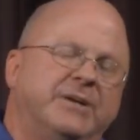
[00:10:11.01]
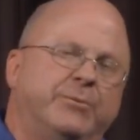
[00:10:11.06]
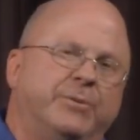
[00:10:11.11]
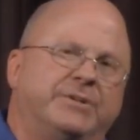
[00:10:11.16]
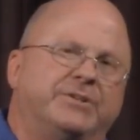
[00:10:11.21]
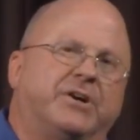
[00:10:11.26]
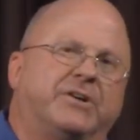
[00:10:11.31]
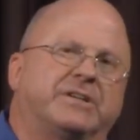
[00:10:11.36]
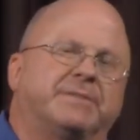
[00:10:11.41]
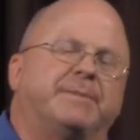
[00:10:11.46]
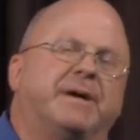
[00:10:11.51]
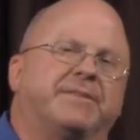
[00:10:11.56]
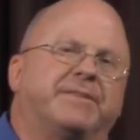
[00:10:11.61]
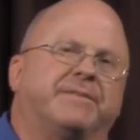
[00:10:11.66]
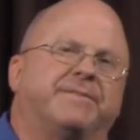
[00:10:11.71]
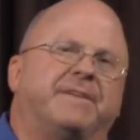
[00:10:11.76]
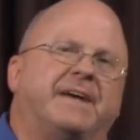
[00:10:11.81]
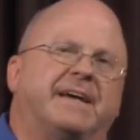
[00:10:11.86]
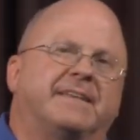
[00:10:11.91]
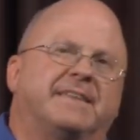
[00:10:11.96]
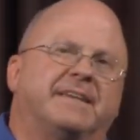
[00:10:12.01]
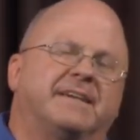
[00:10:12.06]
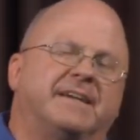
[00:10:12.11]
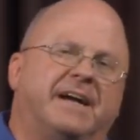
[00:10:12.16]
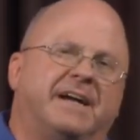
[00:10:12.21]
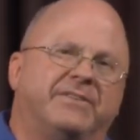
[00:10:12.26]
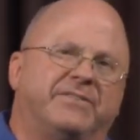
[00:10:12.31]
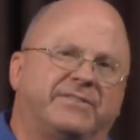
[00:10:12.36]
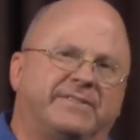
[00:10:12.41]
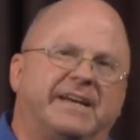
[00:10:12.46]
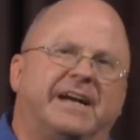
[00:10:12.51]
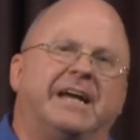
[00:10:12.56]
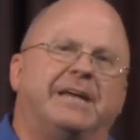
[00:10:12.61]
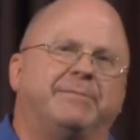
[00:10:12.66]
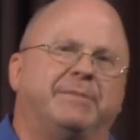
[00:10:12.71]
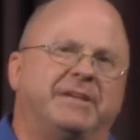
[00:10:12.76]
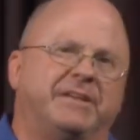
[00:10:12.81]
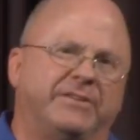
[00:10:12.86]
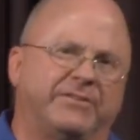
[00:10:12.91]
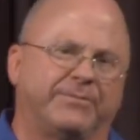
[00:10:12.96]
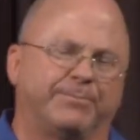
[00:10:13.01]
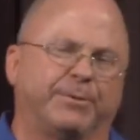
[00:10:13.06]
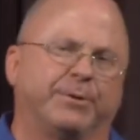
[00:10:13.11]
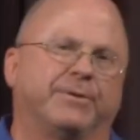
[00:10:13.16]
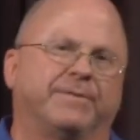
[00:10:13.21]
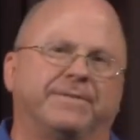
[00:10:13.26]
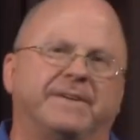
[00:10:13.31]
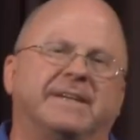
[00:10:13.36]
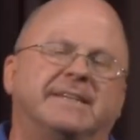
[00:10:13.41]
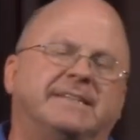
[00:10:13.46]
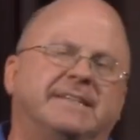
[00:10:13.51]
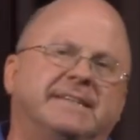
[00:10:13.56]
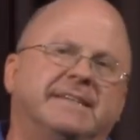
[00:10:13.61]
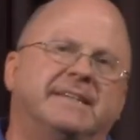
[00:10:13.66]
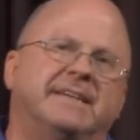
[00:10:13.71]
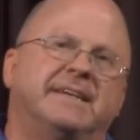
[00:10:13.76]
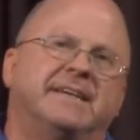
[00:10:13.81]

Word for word: we talked about the fact that God's timing is perfect.